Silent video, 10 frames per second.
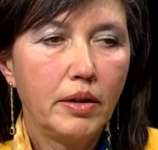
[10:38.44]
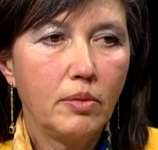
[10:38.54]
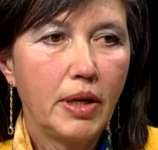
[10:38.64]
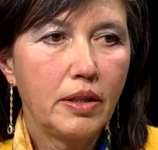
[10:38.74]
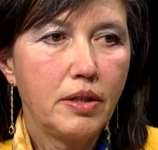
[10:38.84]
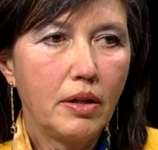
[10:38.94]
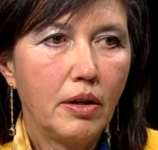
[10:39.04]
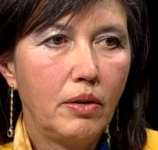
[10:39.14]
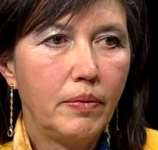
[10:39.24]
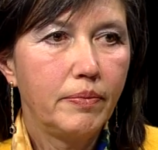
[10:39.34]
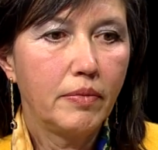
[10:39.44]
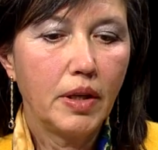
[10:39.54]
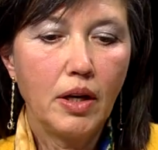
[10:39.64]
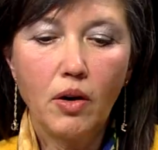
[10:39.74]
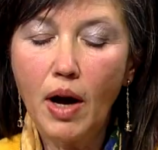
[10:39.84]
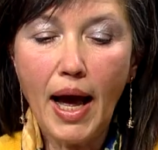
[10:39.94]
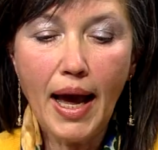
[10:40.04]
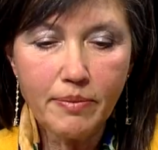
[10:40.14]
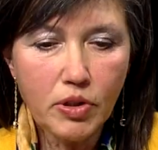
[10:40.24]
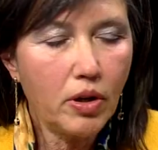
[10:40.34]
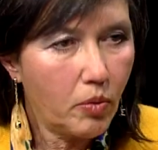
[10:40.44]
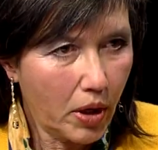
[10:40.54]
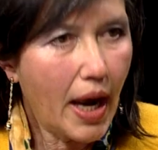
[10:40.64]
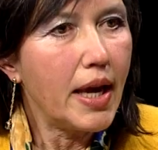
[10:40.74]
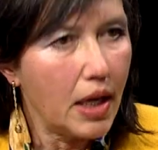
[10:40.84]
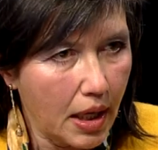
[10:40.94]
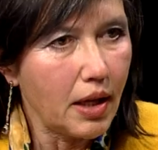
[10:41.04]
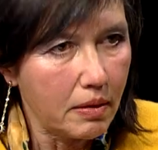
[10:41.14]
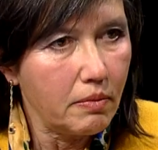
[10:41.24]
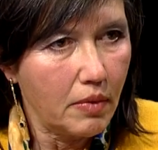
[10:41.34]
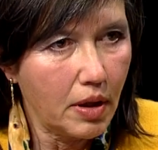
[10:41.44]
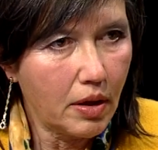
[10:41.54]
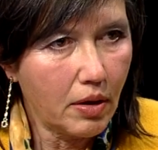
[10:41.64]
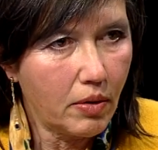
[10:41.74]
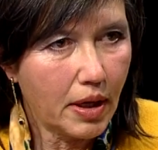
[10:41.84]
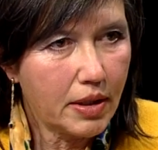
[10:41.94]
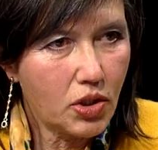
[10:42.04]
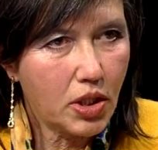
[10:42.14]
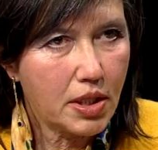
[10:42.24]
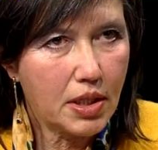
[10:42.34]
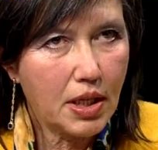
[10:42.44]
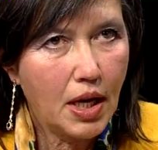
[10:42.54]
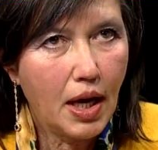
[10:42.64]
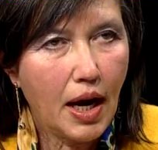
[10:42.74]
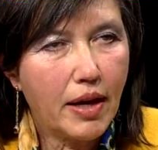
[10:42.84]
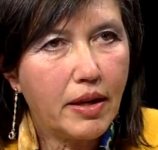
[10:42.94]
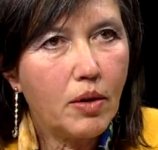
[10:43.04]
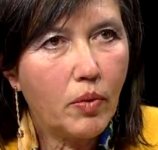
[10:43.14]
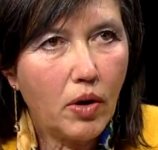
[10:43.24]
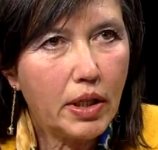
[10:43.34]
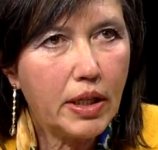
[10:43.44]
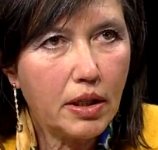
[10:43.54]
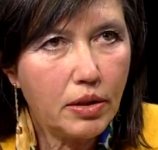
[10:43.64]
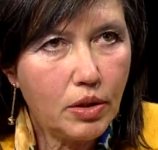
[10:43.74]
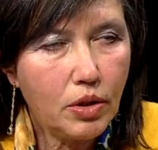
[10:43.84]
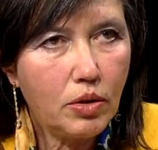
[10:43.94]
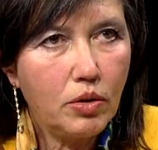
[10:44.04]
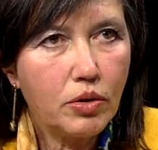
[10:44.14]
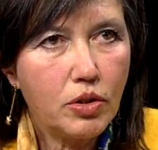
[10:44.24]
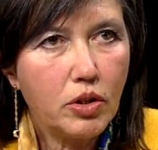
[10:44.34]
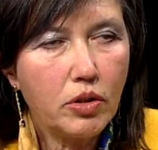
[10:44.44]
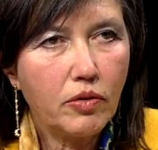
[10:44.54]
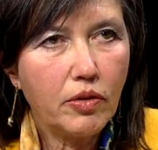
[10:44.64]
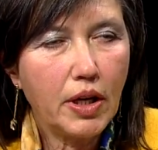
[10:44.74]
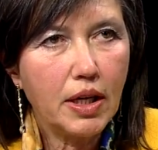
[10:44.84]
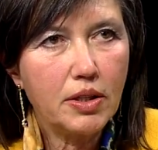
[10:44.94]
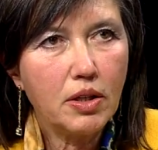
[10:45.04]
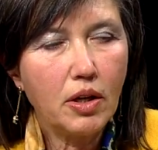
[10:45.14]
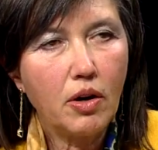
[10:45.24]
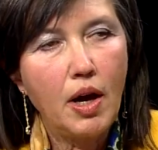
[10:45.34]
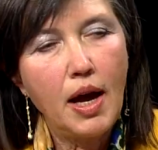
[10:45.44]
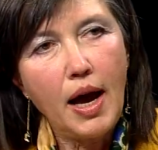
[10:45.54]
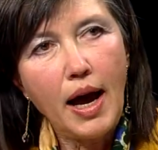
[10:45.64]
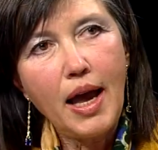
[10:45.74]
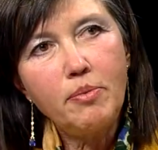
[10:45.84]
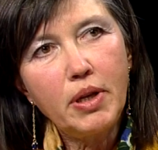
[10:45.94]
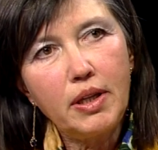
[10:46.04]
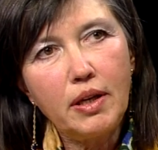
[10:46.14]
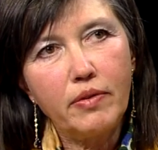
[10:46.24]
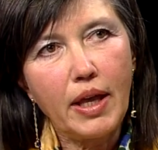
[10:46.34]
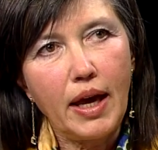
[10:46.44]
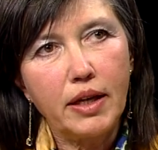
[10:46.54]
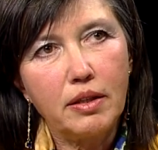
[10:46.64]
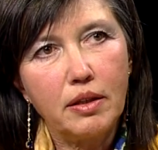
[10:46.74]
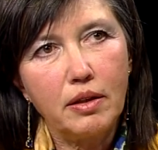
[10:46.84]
New Mexico, you know, I'm doing what I can, you know, it's just, I think we all can do certain things, you know. I believe that